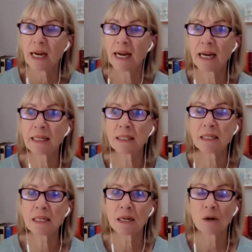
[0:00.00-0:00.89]
And
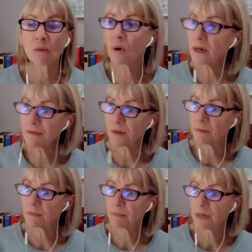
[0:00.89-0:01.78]
one of
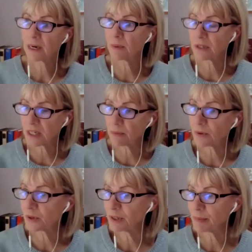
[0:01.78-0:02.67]
them i won't say
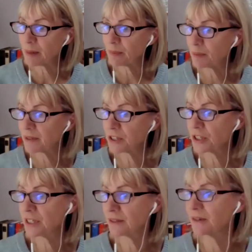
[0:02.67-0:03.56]
what newspaper because
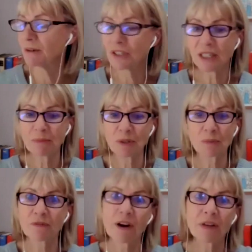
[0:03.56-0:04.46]
she you know she was
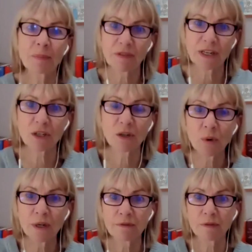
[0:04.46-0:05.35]
very professional and
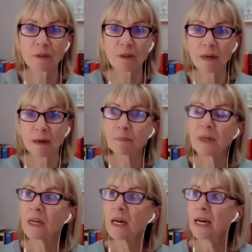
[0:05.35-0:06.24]
wonderful
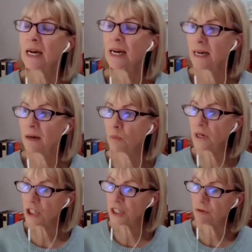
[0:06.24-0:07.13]
but uh,
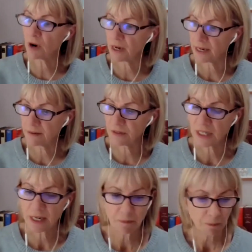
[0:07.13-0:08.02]
when she arrived
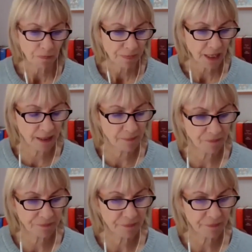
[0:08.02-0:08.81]
um,